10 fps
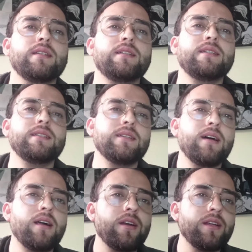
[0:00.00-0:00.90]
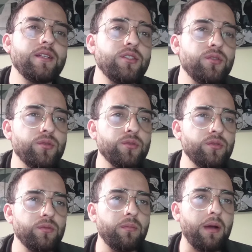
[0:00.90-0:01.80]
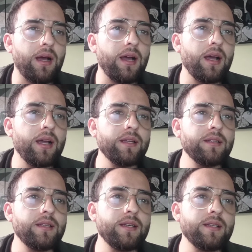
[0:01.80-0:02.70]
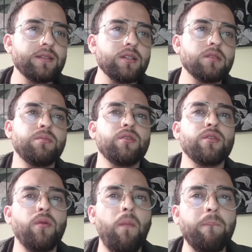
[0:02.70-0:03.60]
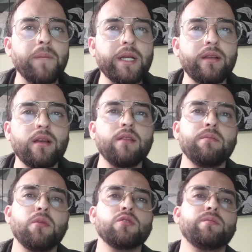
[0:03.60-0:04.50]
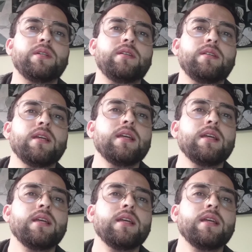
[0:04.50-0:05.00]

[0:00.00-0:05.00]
these are issued by the transport company and must be